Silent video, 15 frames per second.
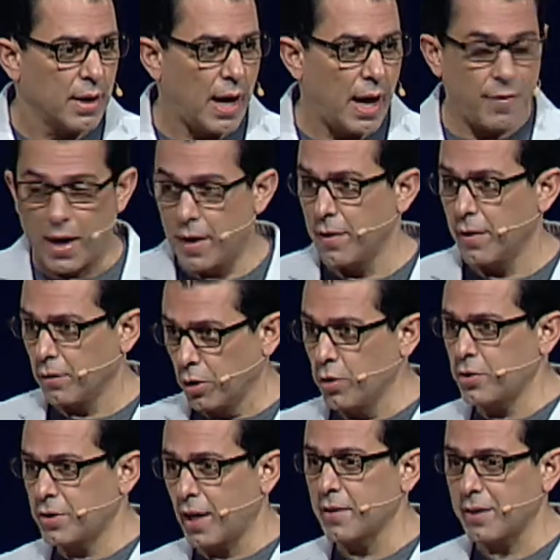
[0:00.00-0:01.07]
And then
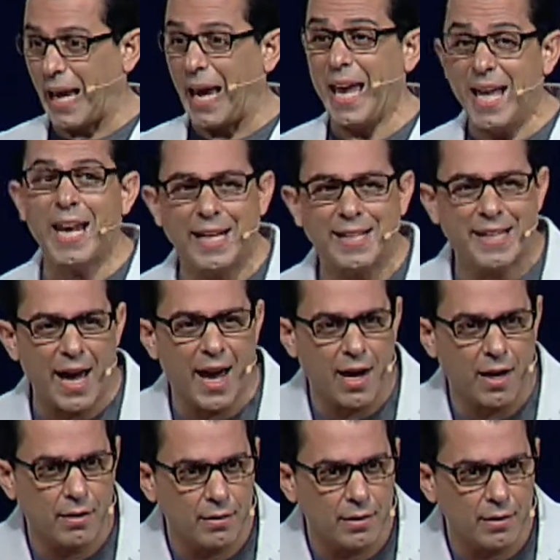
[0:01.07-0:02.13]
Luke says, In a day.